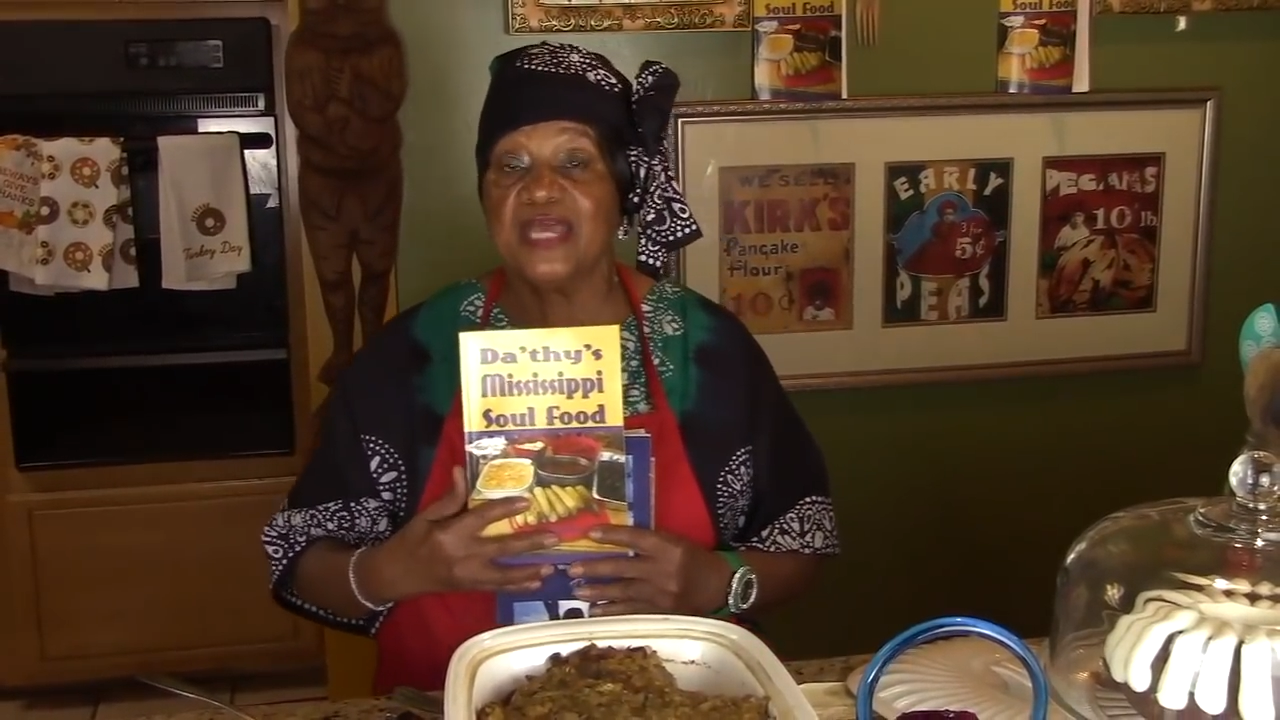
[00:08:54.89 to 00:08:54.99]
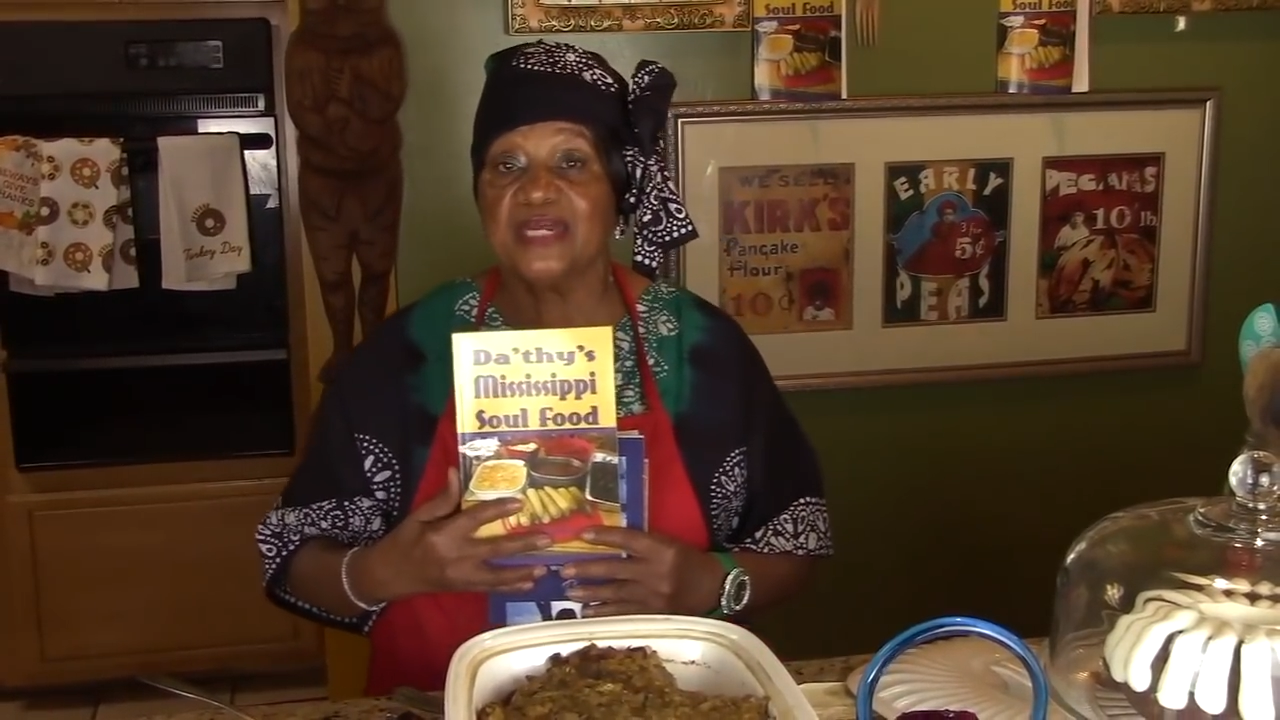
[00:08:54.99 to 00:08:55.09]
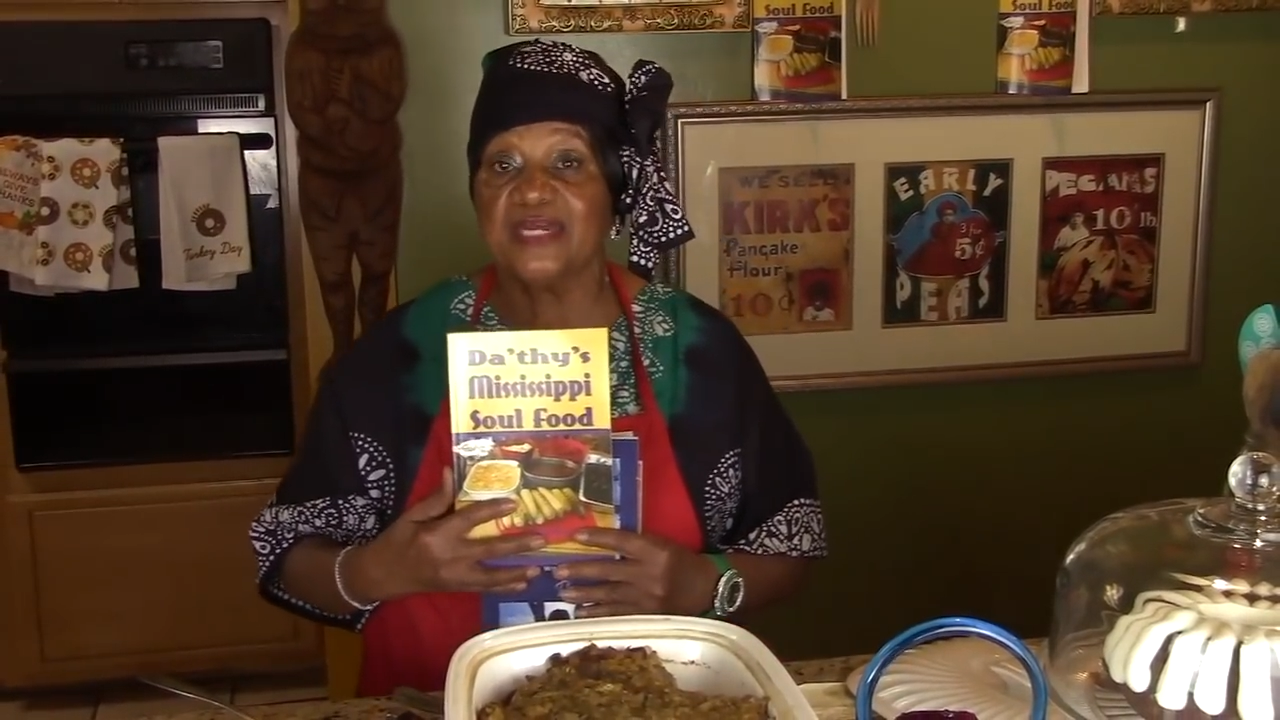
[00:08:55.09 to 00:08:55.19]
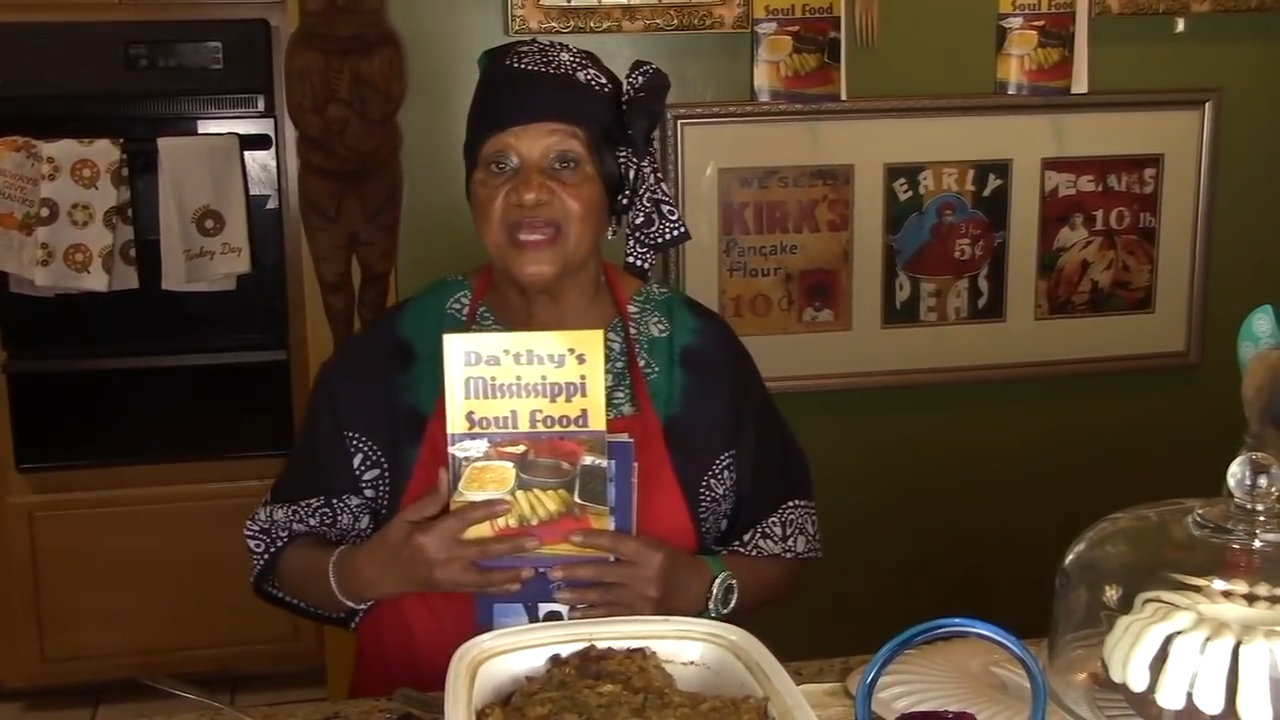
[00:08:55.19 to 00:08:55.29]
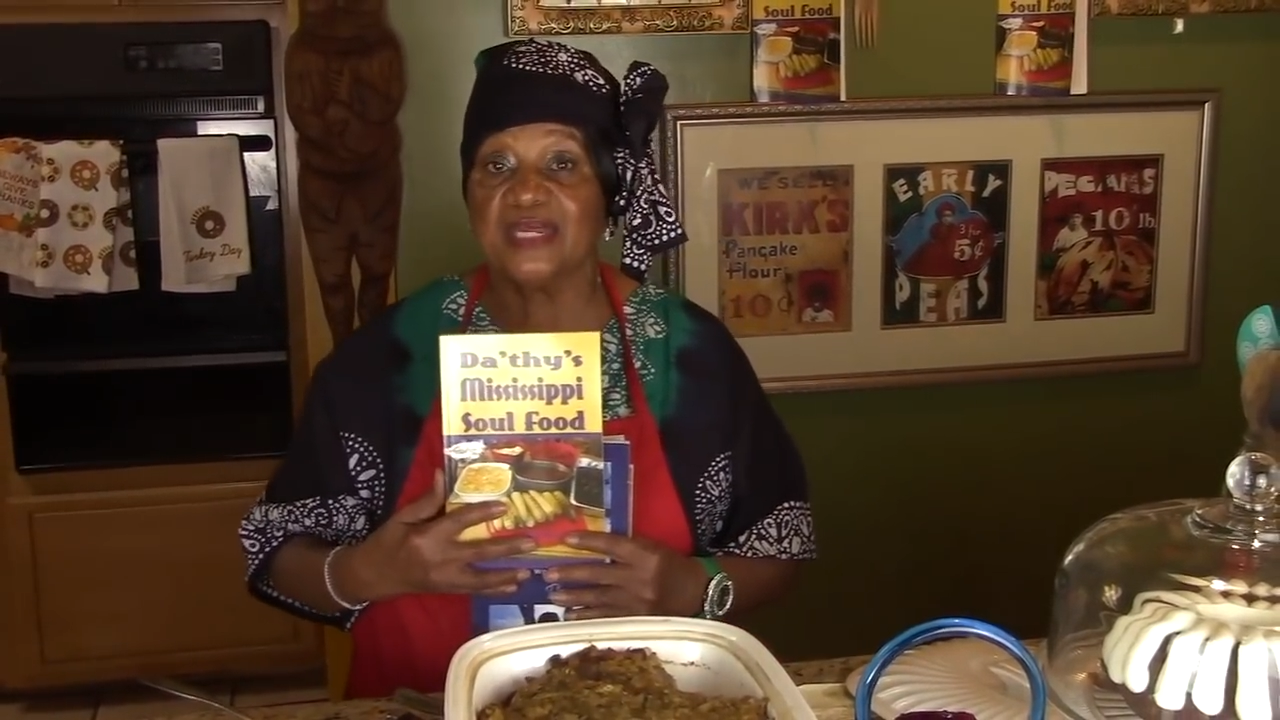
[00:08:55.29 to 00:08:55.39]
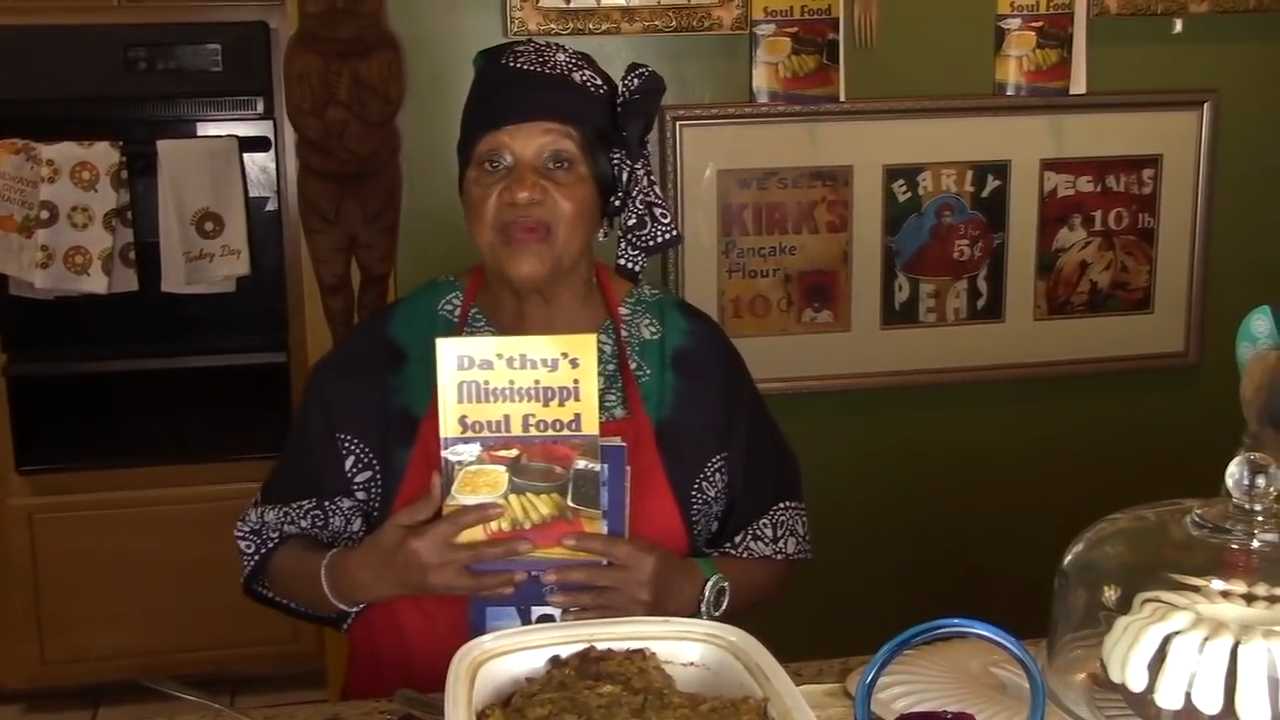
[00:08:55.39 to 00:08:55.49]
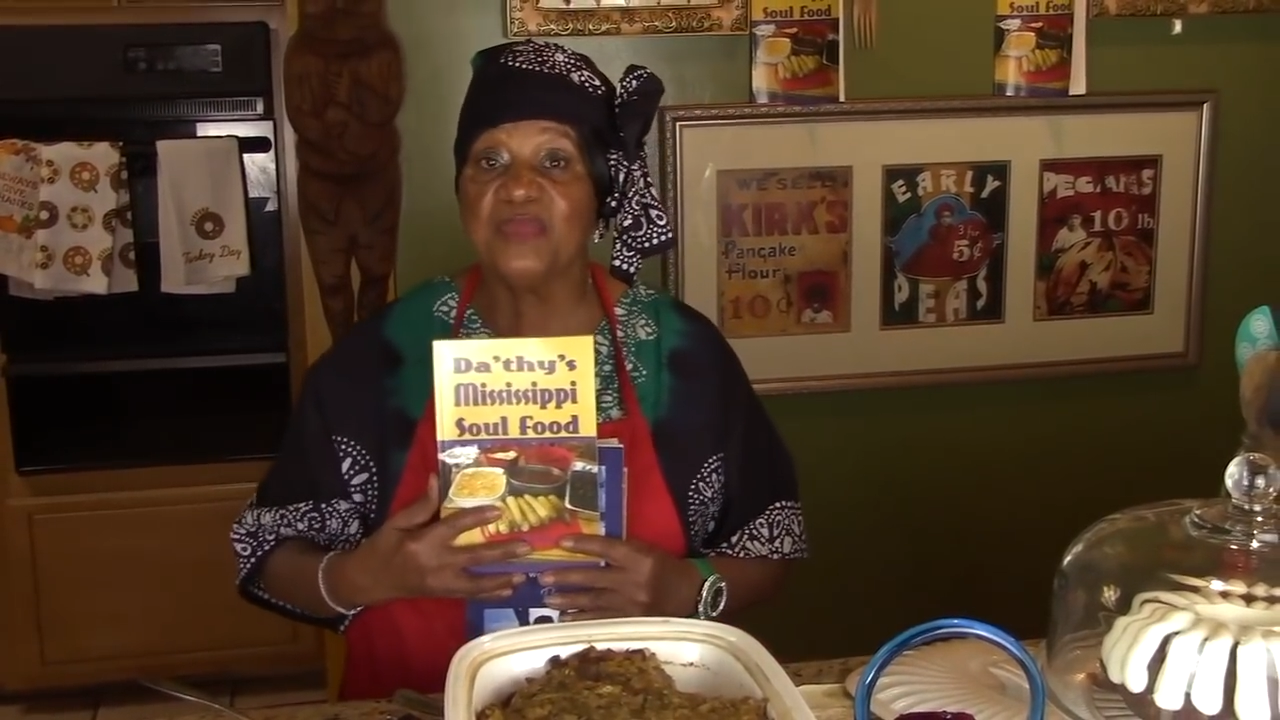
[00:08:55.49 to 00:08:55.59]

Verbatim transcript: and and let